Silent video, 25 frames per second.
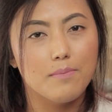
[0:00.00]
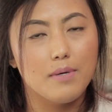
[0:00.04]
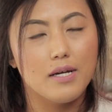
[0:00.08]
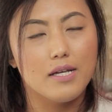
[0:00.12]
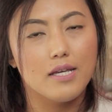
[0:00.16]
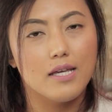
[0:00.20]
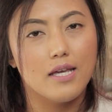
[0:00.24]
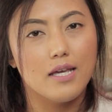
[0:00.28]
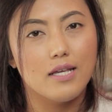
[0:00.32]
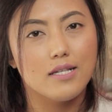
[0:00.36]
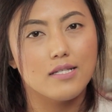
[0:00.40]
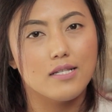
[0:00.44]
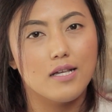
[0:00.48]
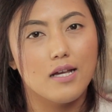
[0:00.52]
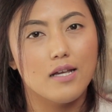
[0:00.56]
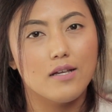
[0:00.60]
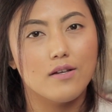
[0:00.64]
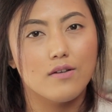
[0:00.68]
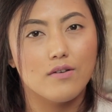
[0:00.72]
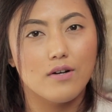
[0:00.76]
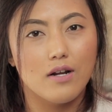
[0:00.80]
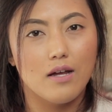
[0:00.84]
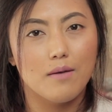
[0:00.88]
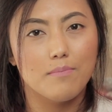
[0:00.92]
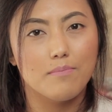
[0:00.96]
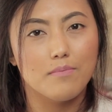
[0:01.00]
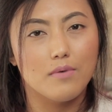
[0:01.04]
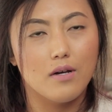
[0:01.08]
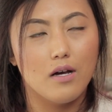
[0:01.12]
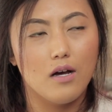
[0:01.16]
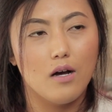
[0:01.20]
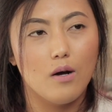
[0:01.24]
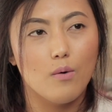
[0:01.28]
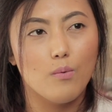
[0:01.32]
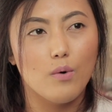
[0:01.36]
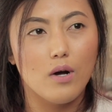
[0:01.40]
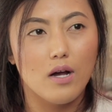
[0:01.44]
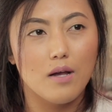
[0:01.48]
my case, I grabbed
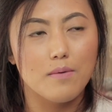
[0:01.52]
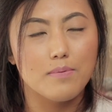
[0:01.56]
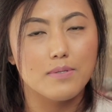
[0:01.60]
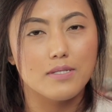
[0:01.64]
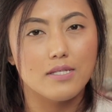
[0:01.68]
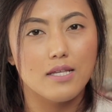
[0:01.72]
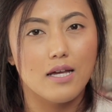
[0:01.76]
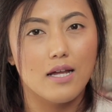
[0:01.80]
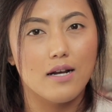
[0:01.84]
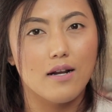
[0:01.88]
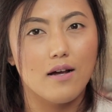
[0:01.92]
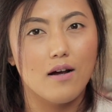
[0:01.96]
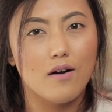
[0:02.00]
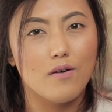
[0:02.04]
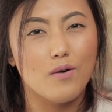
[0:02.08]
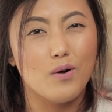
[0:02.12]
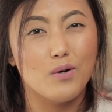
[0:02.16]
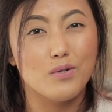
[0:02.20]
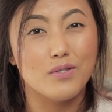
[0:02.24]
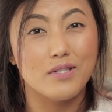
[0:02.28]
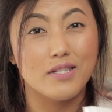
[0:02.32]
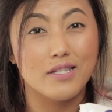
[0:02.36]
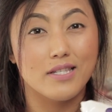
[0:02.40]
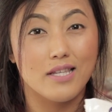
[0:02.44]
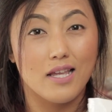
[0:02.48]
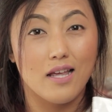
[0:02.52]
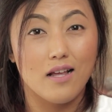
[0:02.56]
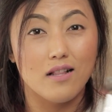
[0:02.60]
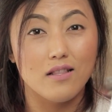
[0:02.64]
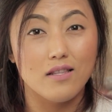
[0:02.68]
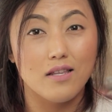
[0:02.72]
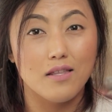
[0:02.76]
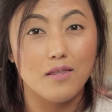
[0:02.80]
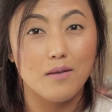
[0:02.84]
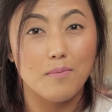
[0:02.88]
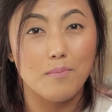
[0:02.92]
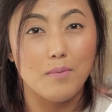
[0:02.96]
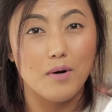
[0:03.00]
wipes that are on sale
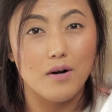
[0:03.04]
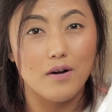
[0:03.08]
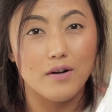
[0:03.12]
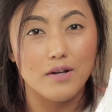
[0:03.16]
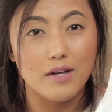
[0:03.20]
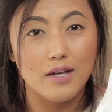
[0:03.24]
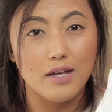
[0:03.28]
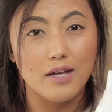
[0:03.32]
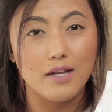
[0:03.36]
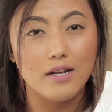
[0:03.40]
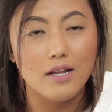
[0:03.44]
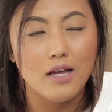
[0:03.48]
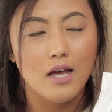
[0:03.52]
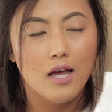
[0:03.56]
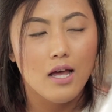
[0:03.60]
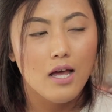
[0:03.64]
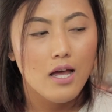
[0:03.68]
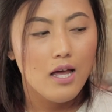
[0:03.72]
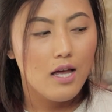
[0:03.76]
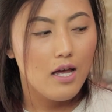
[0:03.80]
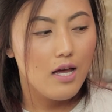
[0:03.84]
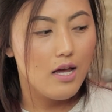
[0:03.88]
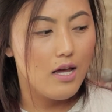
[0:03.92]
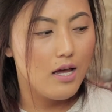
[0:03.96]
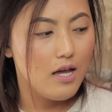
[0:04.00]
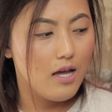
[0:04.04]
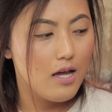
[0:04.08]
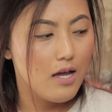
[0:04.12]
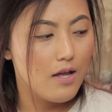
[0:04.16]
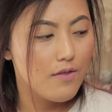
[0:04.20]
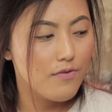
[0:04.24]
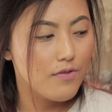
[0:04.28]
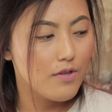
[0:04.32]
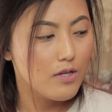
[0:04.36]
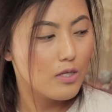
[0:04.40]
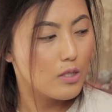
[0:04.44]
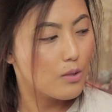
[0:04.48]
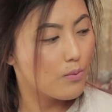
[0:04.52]
in the market,
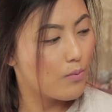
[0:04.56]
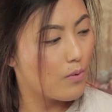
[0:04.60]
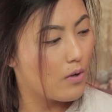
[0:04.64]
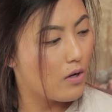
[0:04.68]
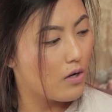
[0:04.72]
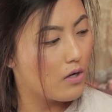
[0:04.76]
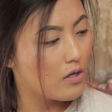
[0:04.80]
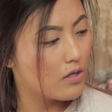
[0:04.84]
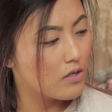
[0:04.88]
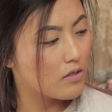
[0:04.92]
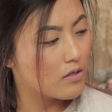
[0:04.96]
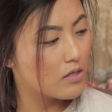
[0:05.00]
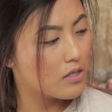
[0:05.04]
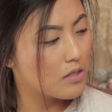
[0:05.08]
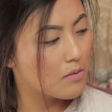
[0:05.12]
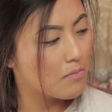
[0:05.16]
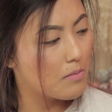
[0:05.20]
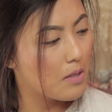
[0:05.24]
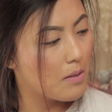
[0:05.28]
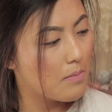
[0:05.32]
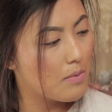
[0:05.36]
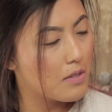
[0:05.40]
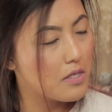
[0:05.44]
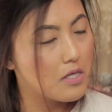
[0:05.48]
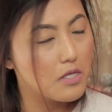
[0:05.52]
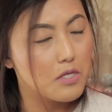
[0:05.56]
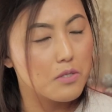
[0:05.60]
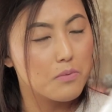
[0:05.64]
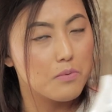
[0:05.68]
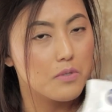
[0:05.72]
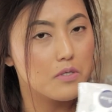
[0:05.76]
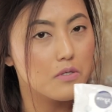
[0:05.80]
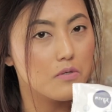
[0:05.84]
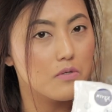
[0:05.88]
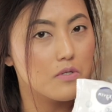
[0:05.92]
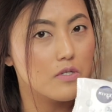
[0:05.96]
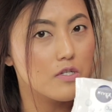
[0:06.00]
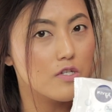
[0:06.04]
and maybe this
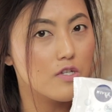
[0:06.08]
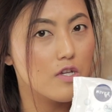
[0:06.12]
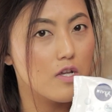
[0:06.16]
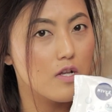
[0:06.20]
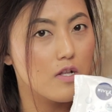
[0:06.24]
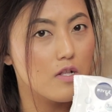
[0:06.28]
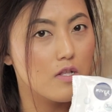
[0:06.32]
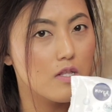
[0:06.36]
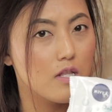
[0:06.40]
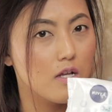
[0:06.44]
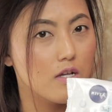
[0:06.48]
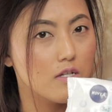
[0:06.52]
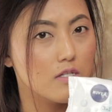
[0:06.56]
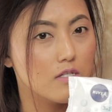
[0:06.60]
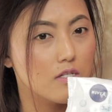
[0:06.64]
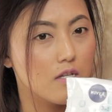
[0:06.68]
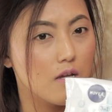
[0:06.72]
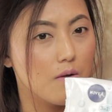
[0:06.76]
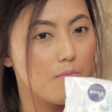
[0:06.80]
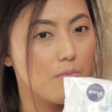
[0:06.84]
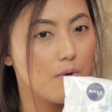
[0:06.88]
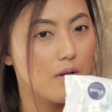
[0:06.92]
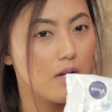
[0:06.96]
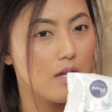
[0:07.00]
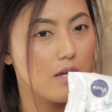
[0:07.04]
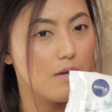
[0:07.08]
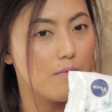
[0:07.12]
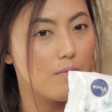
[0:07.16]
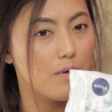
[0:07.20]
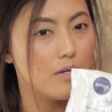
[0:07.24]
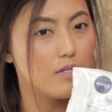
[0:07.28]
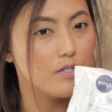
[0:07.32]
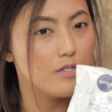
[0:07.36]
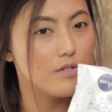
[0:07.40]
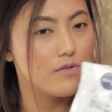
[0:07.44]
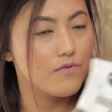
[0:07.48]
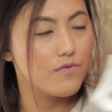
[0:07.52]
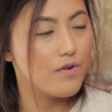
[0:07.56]
was on sale last time when I
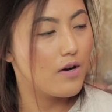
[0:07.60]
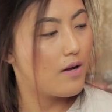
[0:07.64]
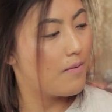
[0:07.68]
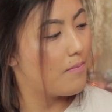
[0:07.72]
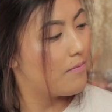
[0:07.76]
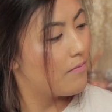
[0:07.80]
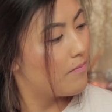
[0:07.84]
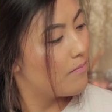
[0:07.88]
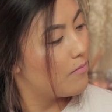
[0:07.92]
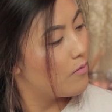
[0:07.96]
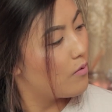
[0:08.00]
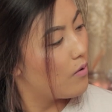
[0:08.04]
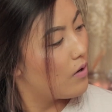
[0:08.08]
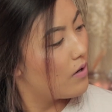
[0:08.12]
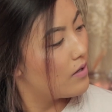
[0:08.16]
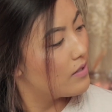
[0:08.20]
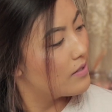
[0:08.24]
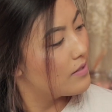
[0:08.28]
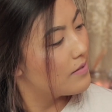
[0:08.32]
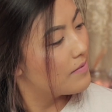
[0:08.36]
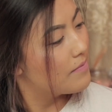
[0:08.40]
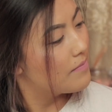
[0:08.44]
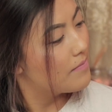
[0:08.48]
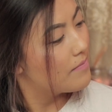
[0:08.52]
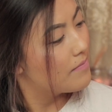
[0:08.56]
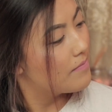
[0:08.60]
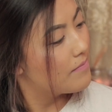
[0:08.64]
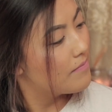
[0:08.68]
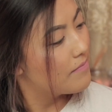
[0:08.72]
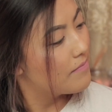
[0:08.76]
went to grab one.